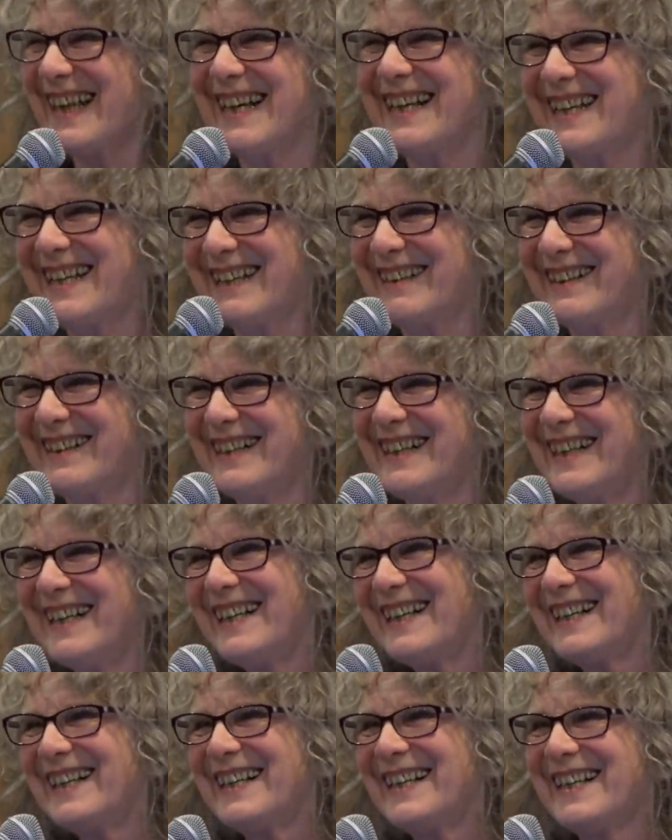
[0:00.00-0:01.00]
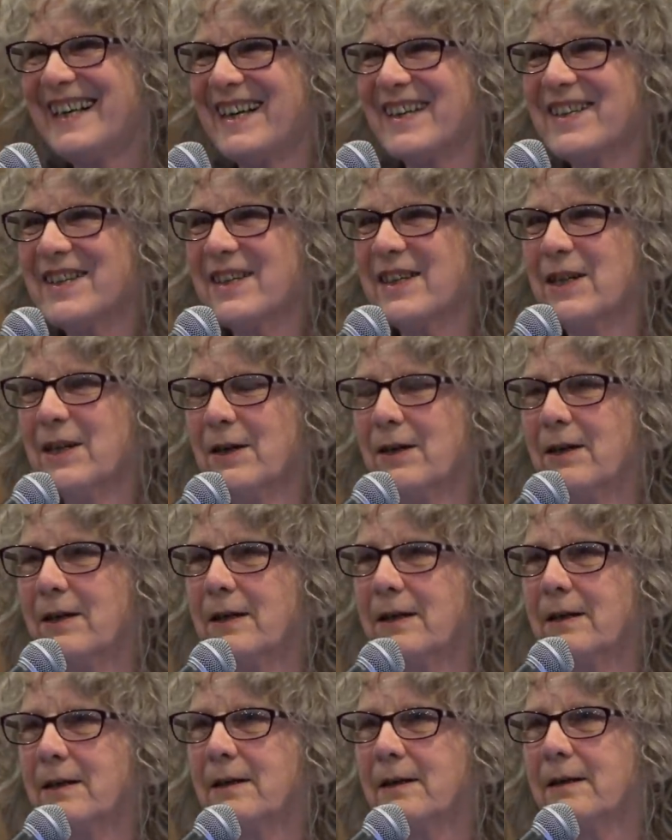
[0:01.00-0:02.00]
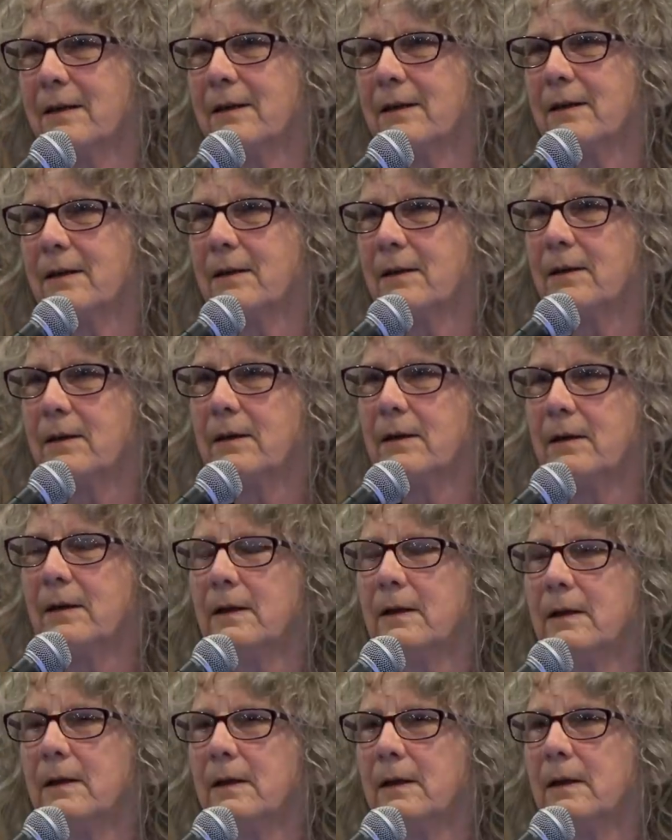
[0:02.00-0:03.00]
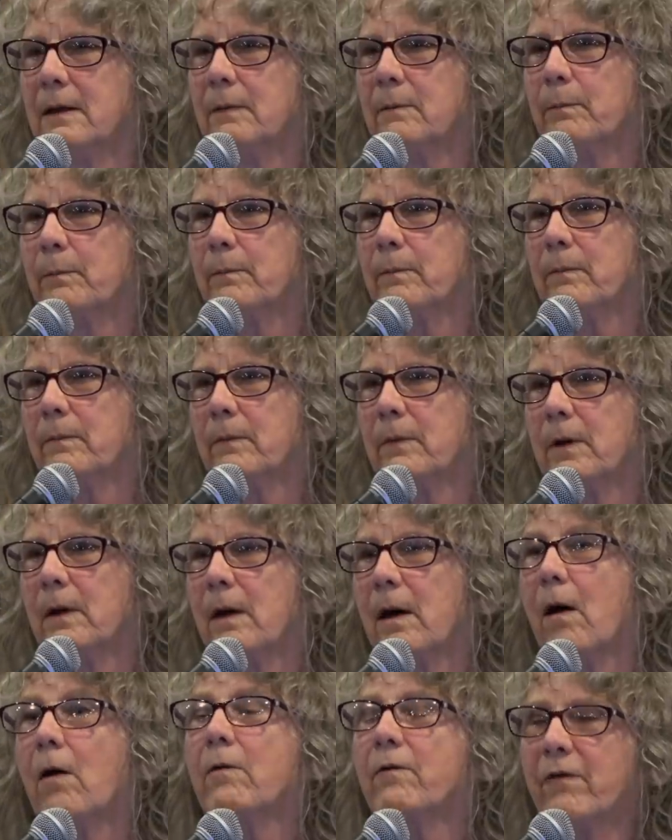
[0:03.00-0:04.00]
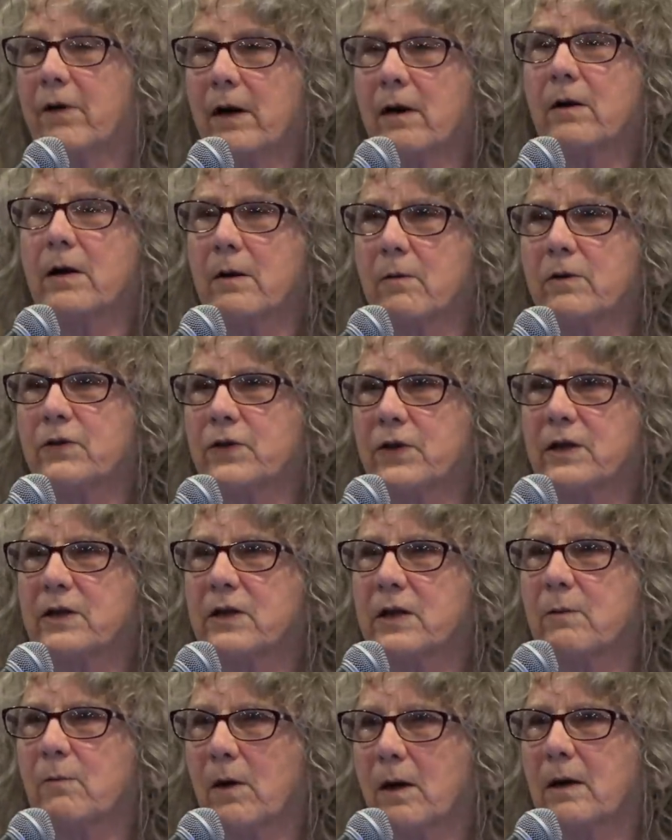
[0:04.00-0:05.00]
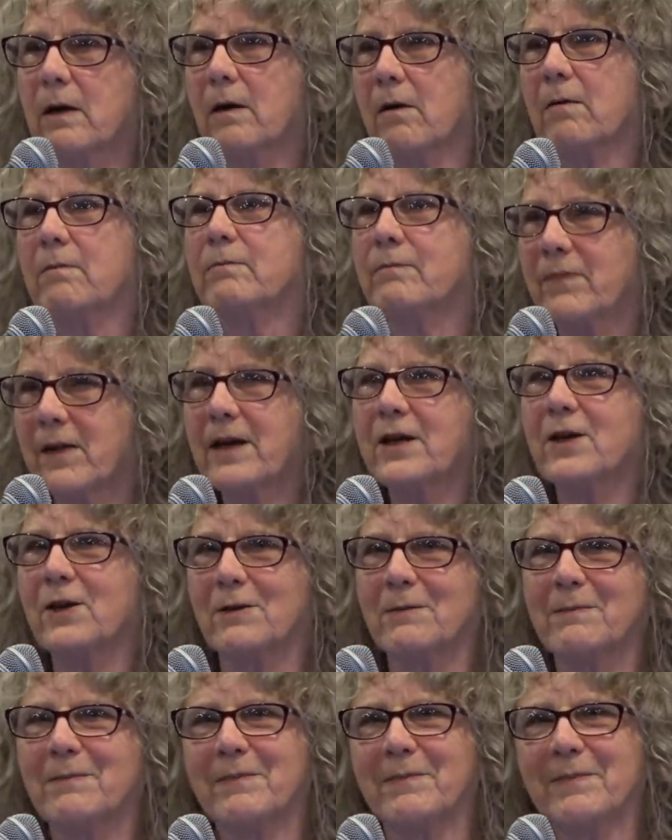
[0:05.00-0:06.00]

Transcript: Thank you. Yes. Verdi was 61. Oh, Verdi was 61. Oh, thank you.